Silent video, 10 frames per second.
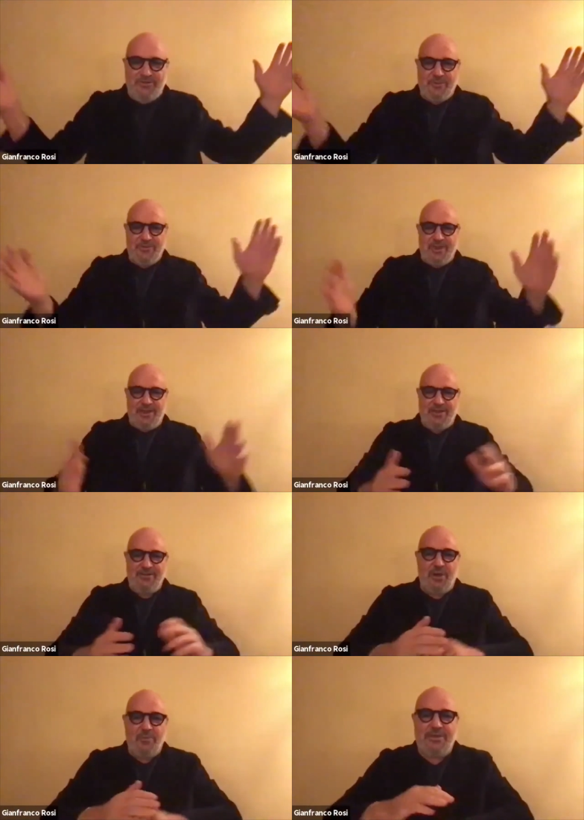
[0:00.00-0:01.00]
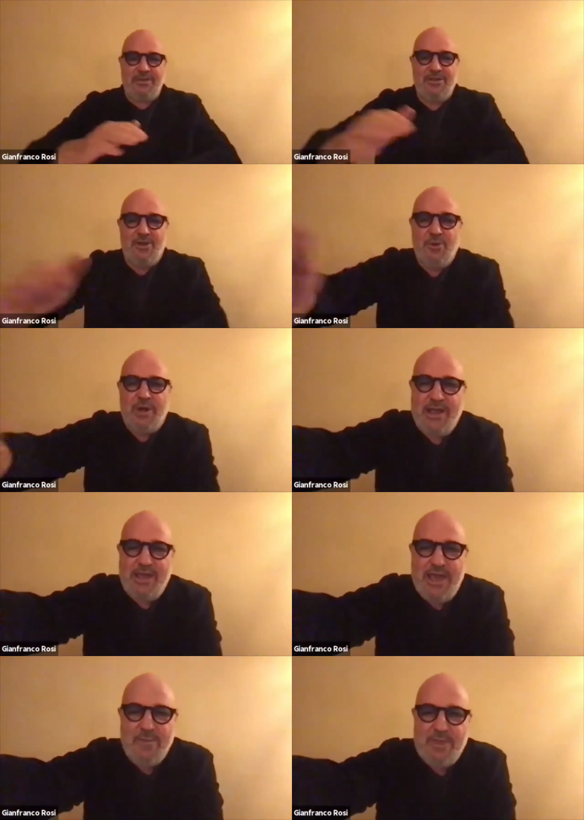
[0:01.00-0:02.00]
because nobody can know where I
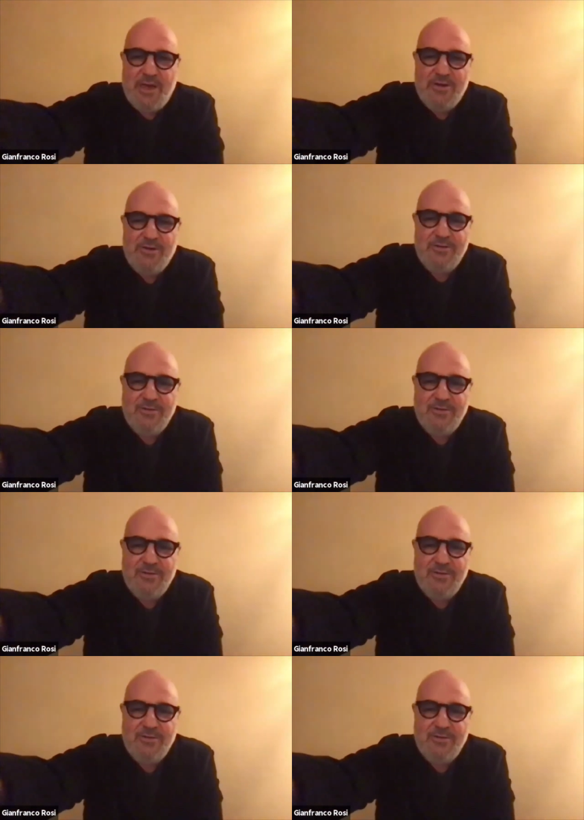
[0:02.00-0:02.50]
am now.